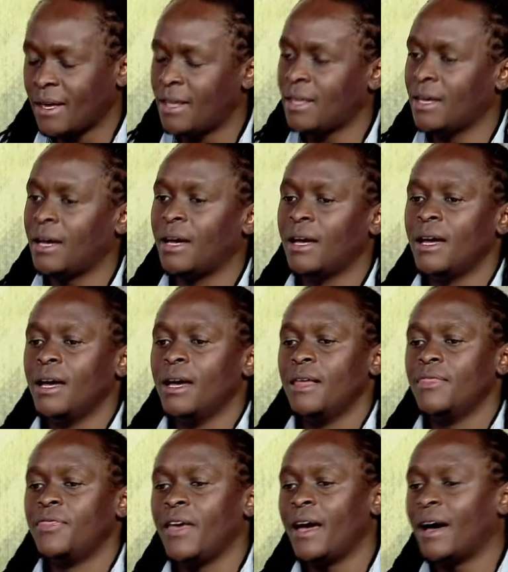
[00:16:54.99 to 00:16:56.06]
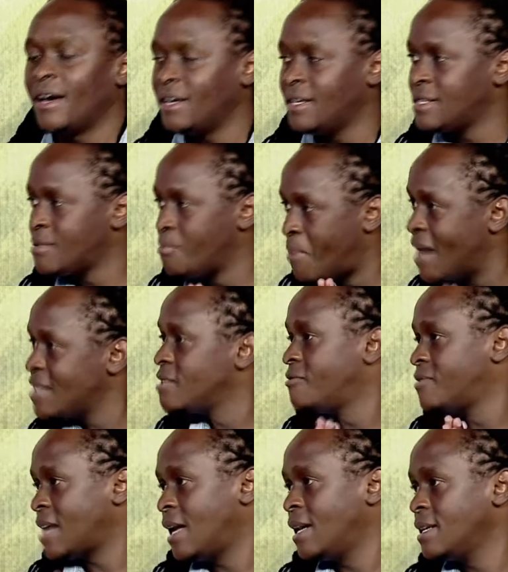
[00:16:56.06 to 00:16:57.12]
Kenya there is massive
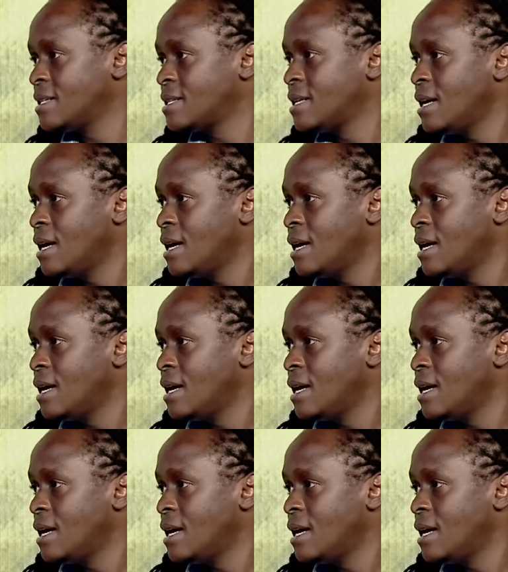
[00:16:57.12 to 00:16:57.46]
talent.